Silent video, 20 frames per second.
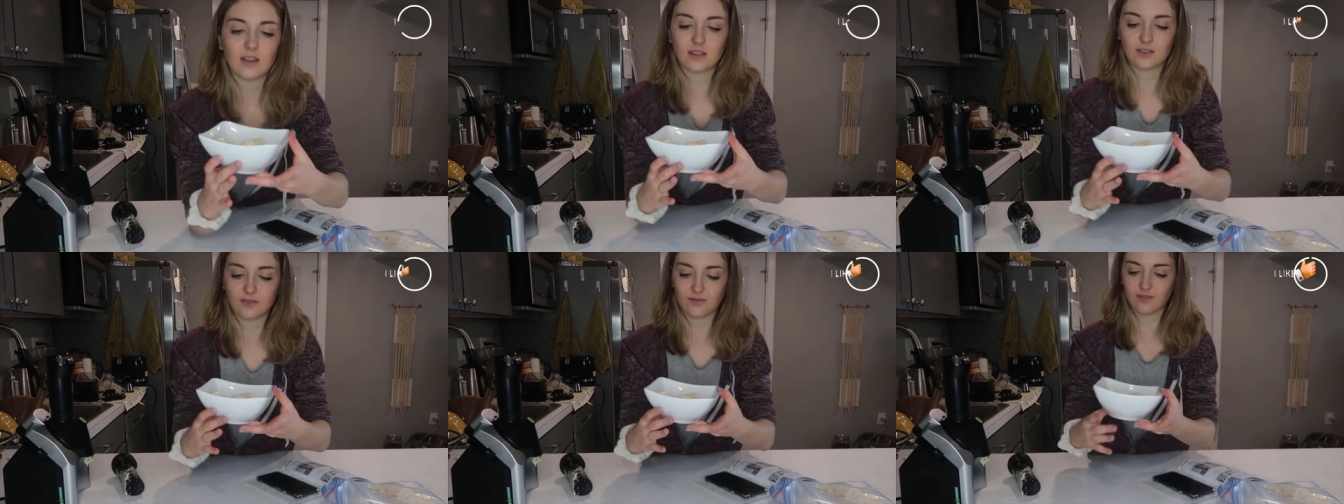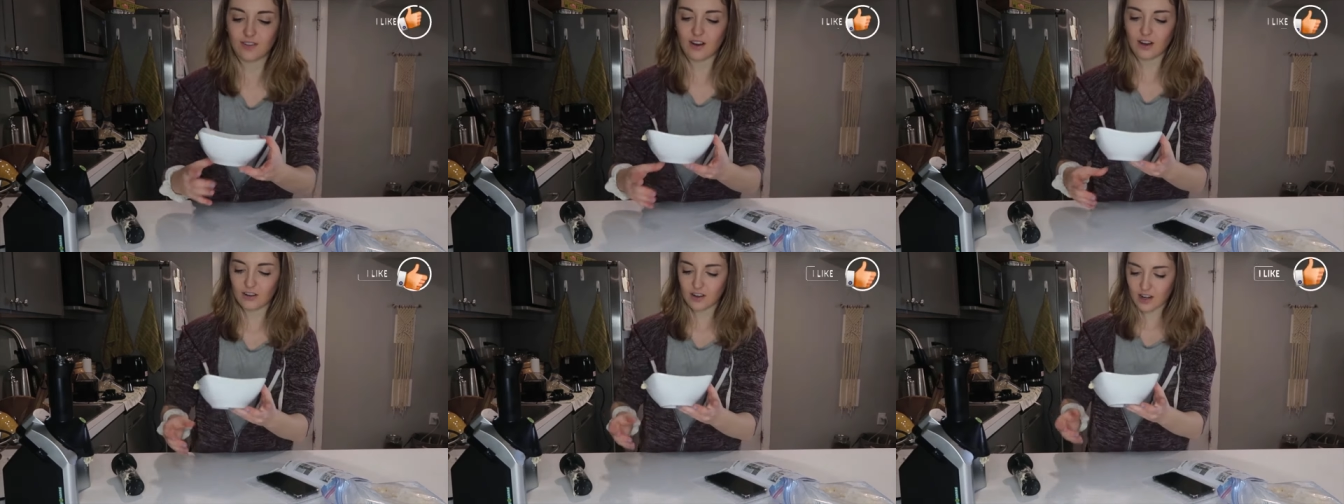It's
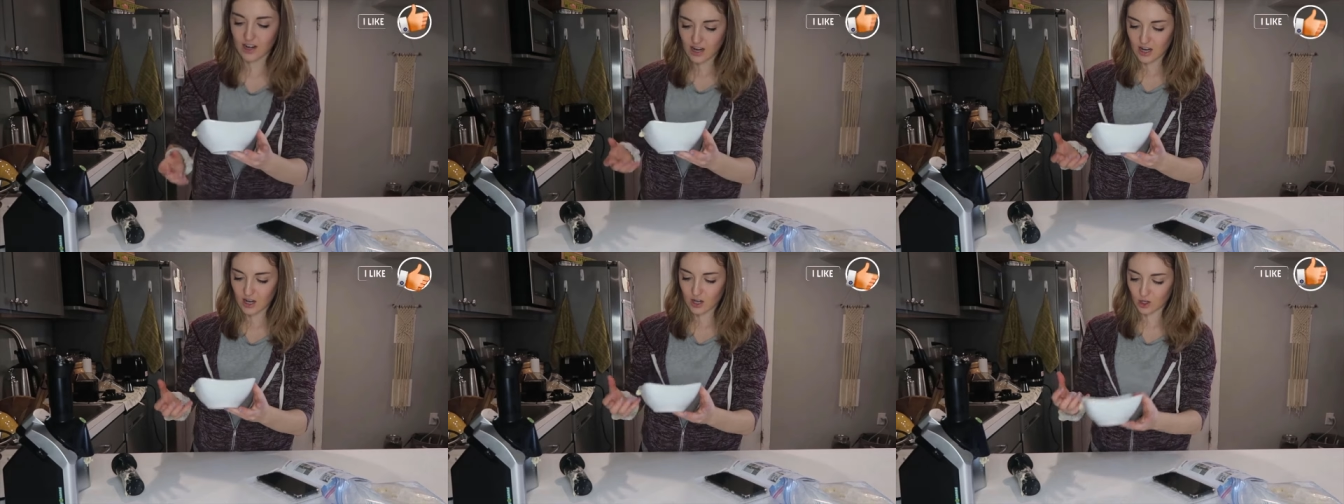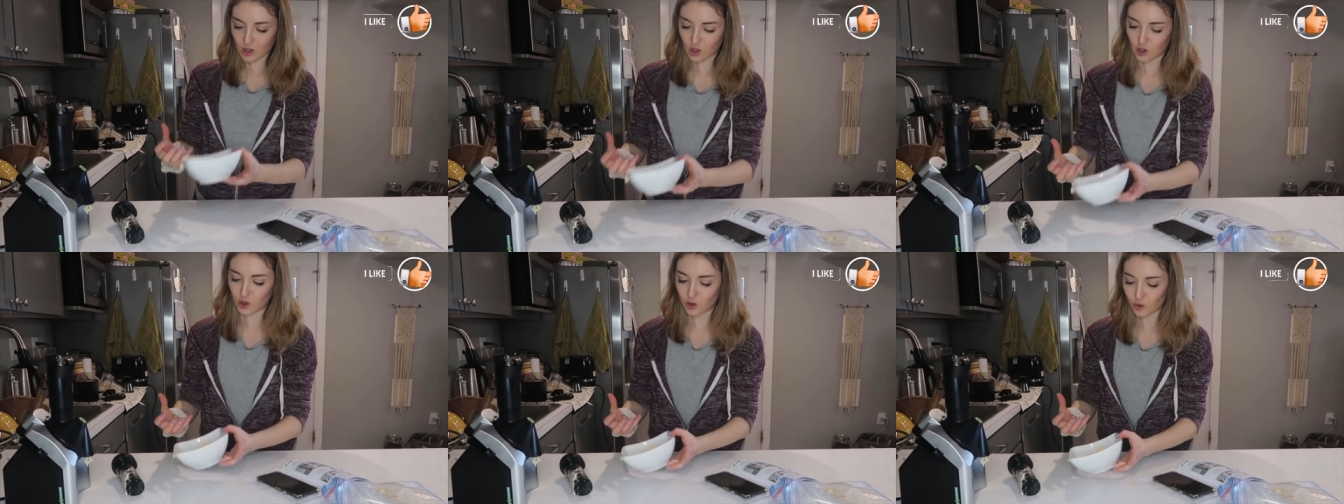very
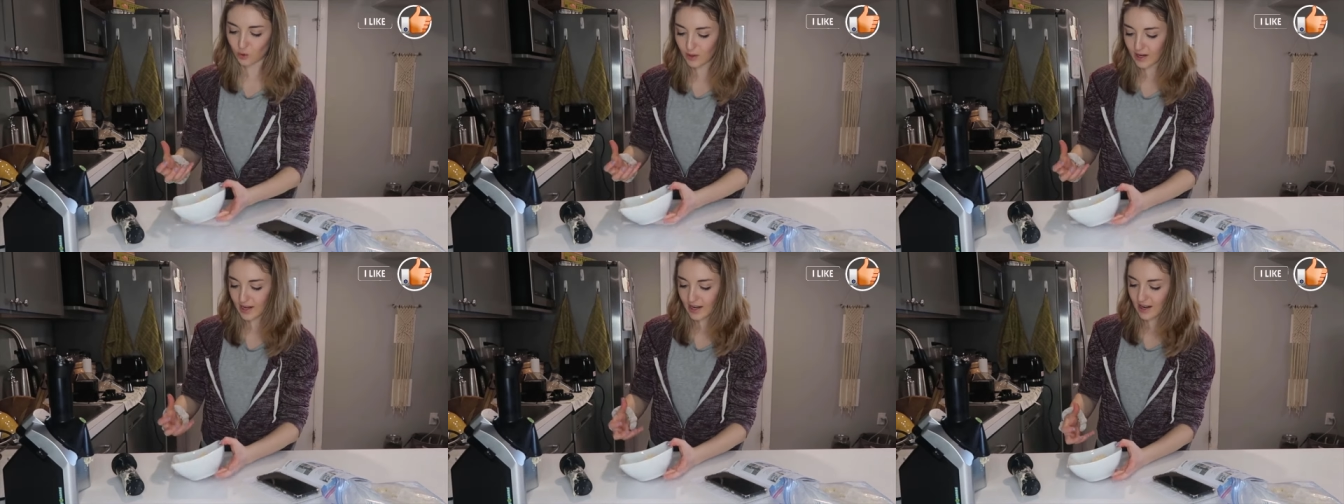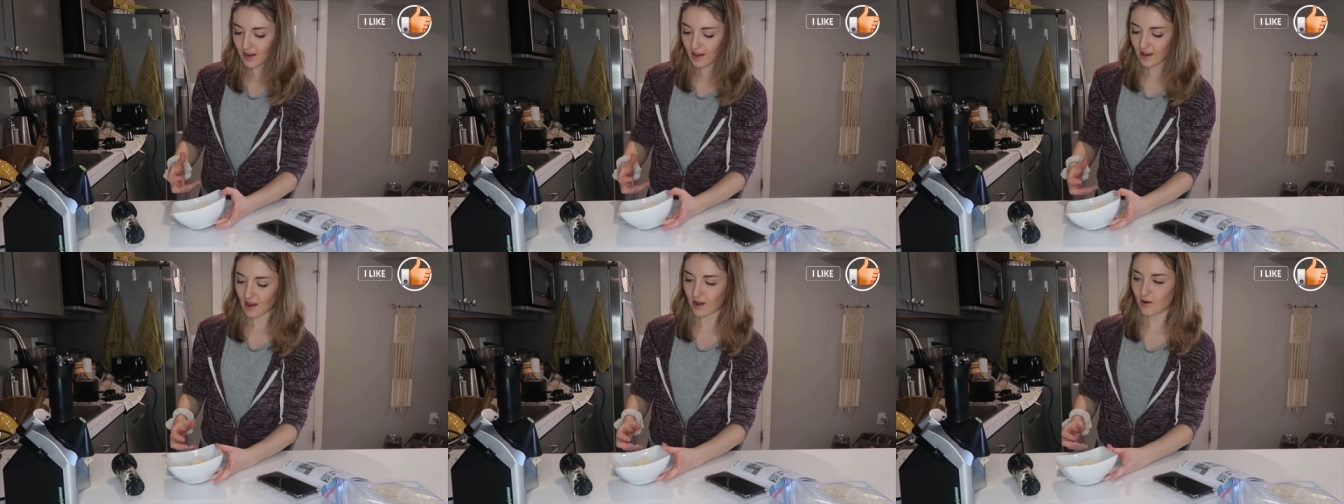
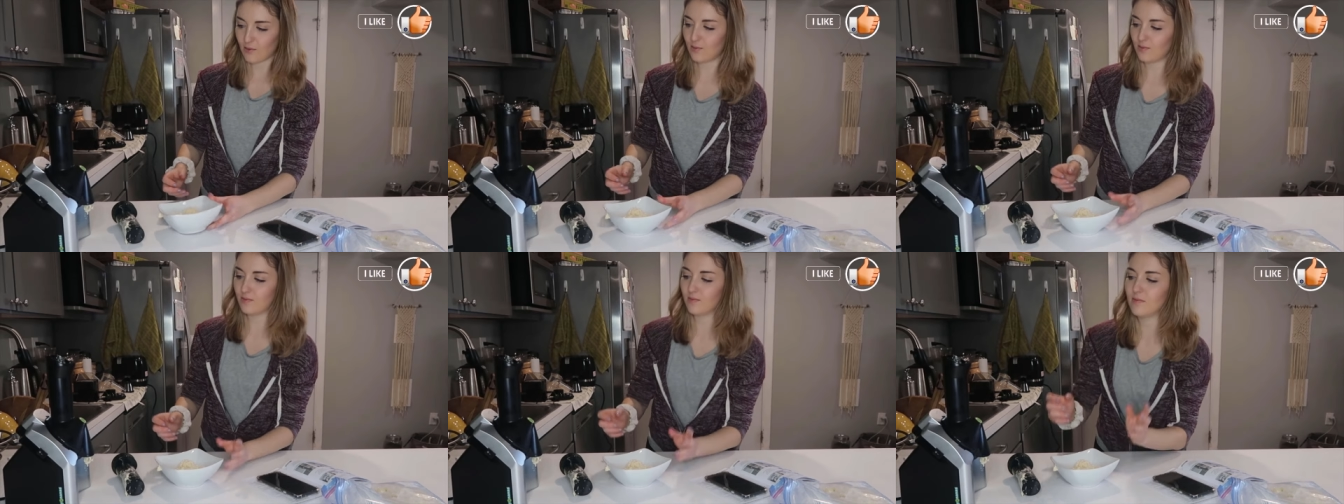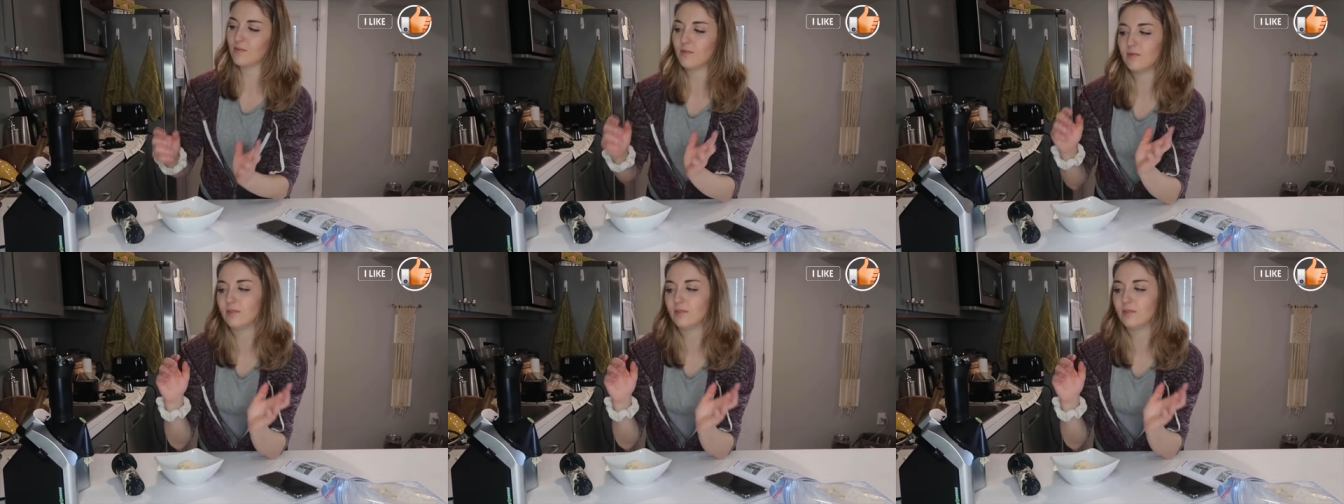gooey. I,